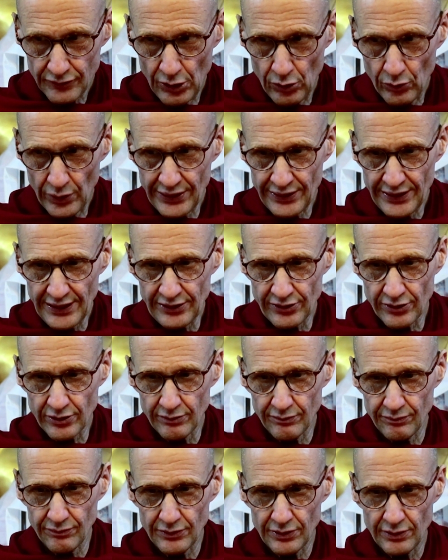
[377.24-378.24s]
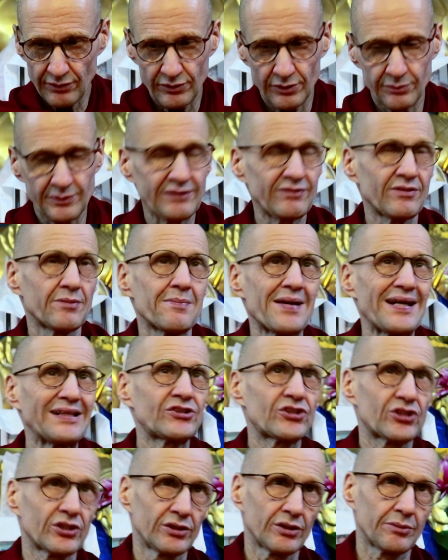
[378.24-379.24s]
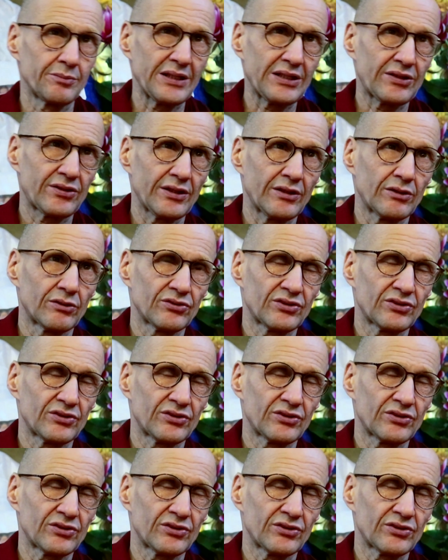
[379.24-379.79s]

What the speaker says: when neither of them even mentioned the meeting